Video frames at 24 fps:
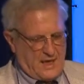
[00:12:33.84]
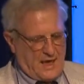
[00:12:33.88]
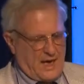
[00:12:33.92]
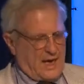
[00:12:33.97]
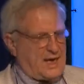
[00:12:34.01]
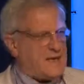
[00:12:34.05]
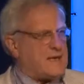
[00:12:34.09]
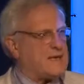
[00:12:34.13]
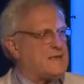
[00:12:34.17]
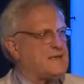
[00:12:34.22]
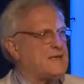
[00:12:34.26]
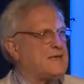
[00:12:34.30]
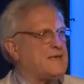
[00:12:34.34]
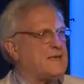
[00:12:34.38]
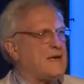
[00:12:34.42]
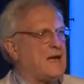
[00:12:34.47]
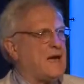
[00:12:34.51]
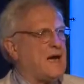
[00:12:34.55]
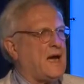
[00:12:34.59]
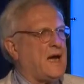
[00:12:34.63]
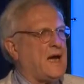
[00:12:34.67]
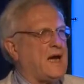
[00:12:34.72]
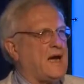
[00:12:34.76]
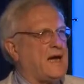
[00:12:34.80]
as
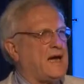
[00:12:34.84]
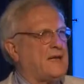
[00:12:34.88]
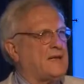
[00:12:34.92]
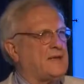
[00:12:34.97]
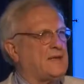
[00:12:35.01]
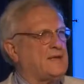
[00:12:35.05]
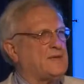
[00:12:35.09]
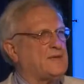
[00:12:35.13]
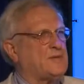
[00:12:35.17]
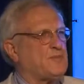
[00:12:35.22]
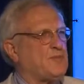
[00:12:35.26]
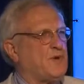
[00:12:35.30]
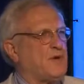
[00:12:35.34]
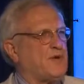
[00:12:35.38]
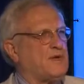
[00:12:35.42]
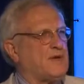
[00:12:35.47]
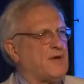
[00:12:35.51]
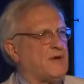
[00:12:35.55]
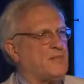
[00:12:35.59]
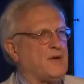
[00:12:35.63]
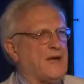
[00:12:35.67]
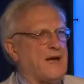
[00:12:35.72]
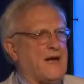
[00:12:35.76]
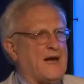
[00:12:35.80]
I, at this point,
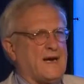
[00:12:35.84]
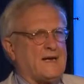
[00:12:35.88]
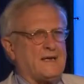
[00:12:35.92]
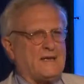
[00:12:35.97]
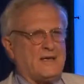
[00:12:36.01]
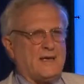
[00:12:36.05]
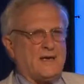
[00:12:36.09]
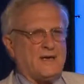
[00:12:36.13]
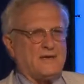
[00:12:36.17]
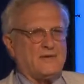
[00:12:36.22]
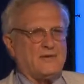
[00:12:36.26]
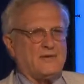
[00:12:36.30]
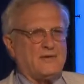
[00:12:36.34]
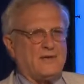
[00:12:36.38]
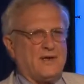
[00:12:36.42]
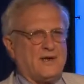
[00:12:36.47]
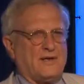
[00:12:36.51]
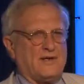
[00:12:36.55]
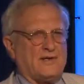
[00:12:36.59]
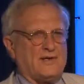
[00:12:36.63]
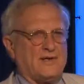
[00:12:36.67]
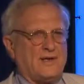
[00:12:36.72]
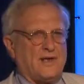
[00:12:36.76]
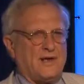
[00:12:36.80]
I will act like the
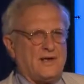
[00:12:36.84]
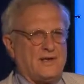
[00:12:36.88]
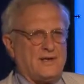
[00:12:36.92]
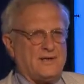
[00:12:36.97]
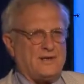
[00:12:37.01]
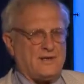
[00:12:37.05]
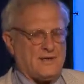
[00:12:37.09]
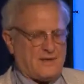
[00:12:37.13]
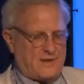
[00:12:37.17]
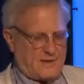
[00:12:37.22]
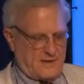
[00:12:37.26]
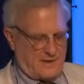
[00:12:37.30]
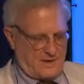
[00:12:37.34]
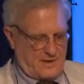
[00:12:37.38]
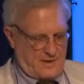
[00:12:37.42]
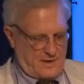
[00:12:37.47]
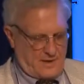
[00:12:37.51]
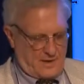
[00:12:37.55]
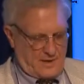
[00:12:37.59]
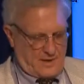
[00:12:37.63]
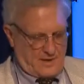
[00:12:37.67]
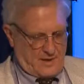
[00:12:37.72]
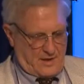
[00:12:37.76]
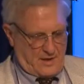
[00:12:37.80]
United States,
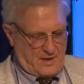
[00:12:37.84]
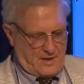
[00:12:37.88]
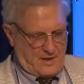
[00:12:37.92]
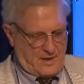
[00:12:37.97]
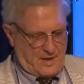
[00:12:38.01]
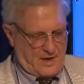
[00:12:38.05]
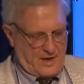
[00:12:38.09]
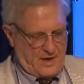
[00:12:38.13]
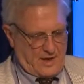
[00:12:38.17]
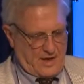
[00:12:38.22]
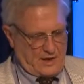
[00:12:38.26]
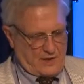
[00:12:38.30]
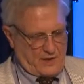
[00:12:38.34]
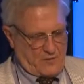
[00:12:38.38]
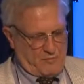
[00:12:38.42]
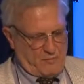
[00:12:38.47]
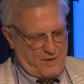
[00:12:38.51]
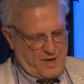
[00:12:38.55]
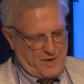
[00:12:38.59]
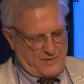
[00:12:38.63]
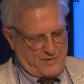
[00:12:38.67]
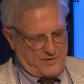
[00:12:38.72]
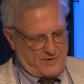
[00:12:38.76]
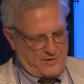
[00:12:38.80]
like
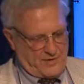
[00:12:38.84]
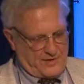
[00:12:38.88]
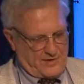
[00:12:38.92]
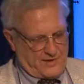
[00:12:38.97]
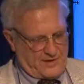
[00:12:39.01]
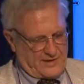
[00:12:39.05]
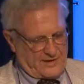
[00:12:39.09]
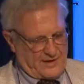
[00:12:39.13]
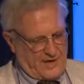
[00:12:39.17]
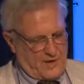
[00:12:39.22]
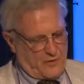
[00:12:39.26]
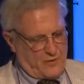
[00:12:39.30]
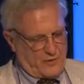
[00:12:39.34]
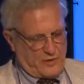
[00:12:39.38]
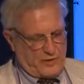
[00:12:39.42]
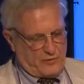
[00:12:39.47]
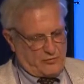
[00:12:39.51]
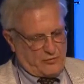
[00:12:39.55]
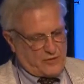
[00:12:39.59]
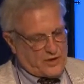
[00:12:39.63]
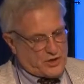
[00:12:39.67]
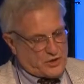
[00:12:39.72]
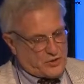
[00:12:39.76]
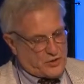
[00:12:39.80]
Obama's United States. I would
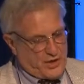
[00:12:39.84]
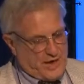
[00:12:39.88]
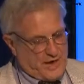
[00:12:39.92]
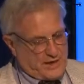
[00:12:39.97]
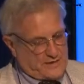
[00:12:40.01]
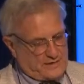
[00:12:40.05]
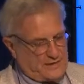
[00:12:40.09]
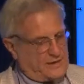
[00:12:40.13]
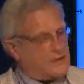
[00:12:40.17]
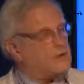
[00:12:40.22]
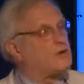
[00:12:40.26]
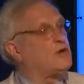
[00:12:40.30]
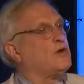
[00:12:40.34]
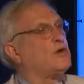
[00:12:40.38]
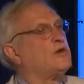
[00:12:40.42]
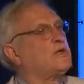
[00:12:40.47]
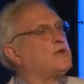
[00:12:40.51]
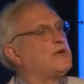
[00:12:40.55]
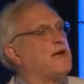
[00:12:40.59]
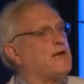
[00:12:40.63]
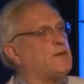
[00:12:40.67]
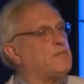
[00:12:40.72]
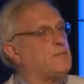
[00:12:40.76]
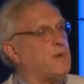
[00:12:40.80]
retract and
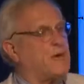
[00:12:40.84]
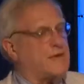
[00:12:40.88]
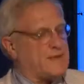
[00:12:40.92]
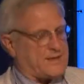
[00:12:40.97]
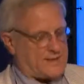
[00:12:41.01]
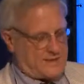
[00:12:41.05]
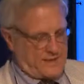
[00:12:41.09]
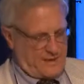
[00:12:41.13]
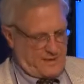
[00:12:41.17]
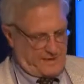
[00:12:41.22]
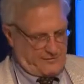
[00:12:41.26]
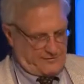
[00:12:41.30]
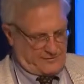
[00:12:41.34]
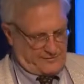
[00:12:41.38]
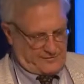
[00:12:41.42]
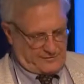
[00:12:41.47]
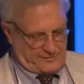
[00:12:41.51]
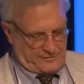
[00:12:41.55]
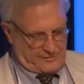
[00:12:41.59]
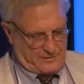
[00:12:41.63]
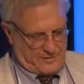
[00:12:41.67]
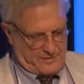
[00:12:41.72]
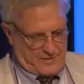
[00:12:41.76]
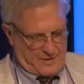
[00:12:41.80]
contain myself.
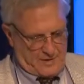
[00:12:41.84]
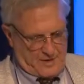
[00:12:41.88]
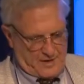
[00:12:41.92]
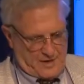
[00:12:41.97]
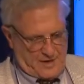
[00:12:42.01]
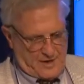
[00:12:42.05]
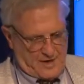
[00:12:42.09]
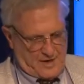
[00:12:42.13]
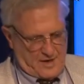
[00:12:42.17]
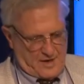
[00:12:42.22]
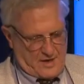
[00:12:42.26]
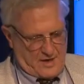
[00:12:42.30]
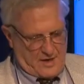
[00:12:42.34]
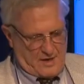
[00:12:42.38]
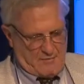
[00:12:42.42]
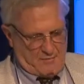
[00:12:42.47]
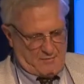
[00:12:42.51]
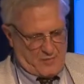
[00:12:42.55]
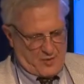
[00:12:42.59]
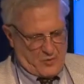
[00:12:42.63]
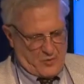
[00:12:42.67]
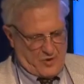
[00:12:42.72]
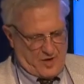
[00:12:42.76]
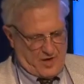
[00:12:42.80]

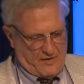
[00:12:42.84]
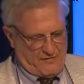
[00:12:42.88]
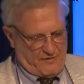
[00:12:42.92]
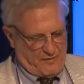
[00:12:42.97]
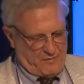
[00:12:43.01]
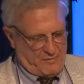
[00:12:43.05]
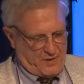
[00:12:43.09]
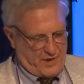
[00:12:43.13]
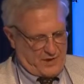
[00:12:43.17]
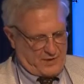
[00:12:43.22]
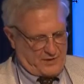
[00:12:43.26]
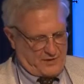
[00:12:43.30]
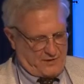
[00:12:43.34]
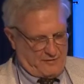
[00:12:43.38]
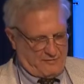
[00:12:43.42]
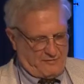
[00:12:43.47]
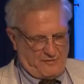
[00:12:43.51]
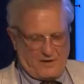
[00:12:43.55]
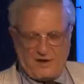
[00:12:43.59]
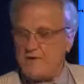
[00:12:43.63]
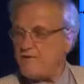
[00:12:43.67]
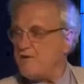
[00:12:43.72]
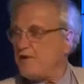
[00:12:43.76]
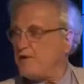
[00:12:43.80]
But we have a bunch of
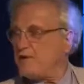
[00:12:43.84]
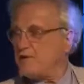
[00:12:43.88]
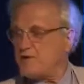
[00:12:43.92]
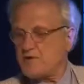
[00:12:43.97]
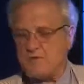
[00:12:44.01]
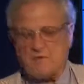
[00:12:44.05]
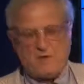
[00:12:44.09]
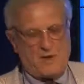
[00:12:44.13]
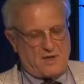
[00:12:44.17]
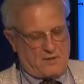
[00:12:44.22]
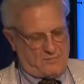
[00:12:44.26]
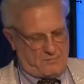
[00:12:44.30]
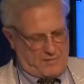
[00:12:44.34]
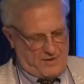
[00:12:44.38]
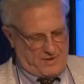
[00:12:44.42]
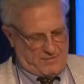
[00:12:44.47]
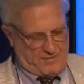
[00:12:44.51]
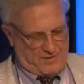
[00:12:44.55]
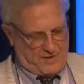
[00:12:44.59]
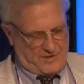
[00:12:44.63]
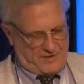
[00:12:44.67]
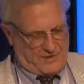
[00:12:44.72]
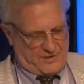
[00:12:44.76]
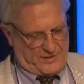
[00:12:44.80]
very, very smart
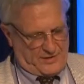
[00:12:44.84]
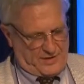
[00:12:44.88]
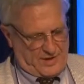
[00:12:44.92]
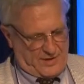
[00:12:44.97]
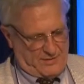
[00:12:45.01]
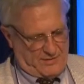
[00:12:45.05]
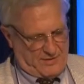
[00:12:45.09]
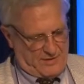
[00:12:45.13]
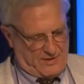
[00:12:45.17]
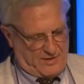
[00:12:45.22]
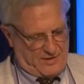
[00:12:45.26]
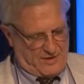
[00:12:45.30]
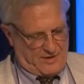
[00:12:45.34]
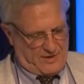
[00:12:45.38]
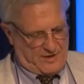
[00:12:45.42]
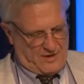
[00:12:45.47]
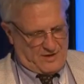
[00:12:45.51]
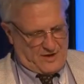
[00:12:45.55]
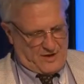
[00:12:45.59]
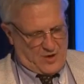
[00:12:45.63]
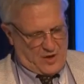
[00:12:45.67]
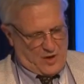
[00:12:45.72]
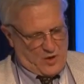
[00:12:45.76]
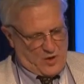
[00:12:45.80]
people on the table
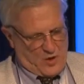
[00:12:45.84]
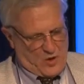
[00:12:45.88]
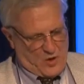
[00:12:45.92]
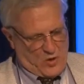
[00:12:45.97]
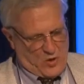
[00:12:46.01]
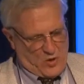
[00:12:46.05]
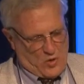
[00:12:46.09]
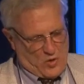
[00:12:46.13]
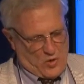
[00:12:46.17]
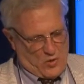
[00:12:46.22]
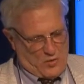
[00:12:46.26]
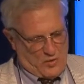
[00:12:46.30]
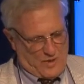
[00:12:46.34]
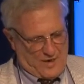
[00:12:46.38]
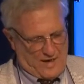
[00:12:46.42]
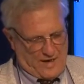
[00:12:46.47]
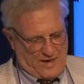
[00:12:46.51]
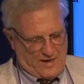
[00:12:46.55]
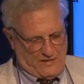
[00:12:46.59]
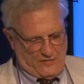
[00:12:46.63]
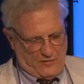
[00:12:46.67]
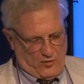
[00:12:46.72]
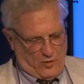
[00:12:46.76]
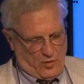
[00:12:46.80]
who will
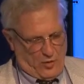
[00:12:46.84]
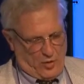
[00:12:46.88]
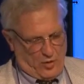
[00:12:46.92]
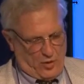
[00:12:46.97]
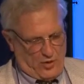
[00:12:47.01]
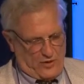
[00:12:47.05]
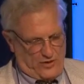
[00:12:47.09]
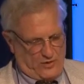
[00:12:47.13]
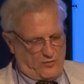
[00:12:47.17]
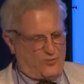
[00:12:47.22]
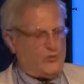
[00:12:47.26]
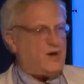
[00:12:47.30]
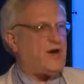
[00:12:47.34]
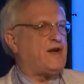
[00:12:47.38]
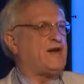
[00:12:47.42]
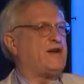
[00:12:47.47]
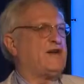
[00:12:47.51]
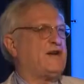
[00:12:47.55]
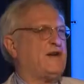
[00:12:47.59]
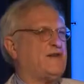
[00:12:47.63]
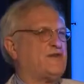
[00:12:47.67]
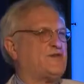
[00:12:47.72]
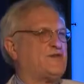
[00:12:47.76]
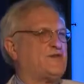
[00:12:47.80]
have all the right
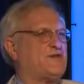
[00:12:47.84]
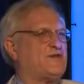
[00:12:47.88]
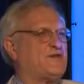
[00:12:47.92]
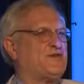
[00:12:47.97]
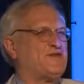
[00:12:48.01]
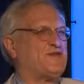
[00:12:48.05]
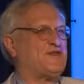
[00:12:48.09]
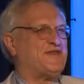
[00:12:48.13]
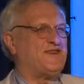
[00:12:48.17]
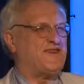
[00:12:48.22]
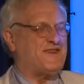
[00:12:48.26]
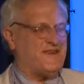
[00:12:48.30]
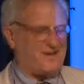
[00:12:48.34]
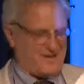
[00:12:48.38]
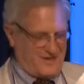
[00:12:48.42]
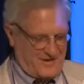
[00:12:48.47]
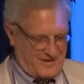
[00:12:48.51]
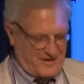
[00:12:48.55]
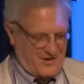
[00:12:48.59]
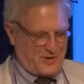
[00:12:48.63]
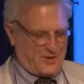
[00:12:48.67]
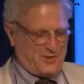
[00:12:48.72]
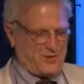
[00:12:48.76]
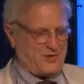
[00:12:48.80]
answers.
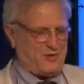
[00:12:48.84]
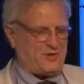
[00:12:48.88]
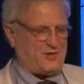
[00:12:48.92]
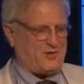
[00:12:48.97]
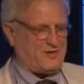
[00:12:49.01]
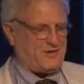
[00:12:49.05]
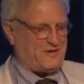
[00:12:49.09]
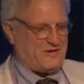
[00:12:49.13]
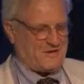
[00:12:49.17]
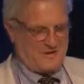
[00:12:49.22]
Thank you.